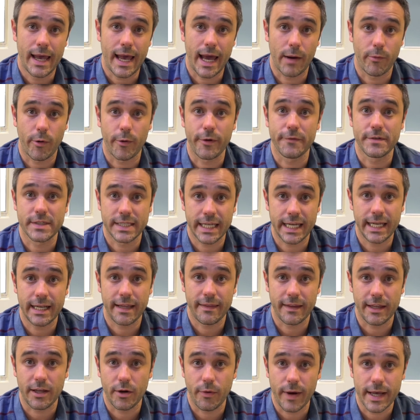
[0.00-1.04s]
And what we've seen
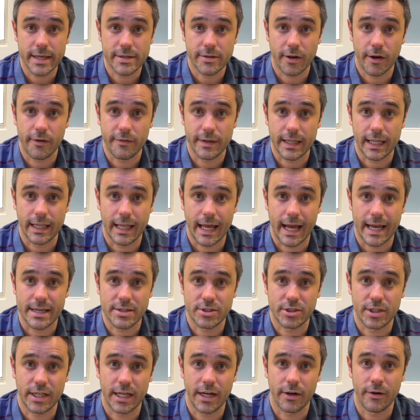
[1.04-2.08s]
in the US over the
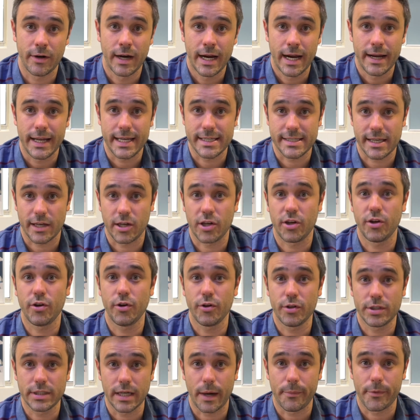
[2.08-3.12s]
last year is a
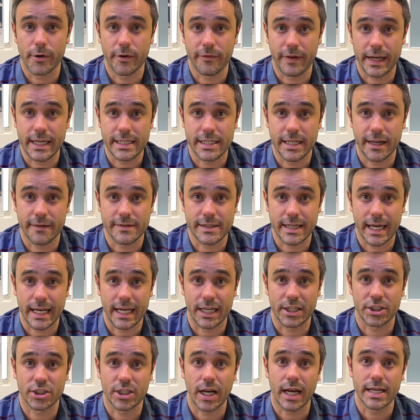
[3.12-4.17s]
huge number of ETFs
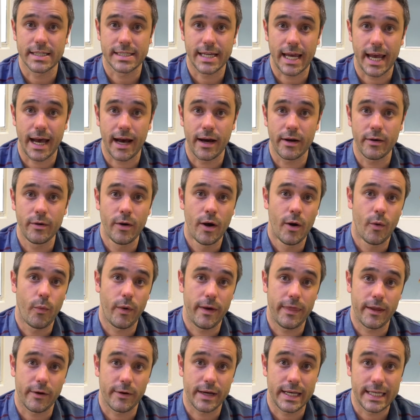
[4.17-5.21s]
getting shut down
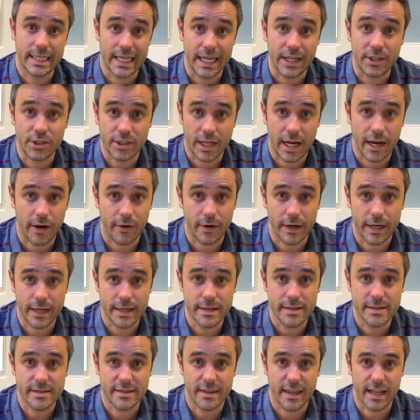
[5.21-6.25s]
when they're in niche
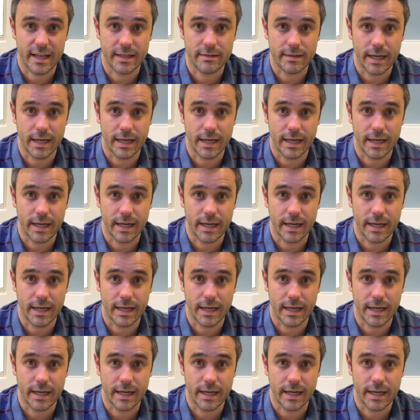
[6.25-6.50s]
areas that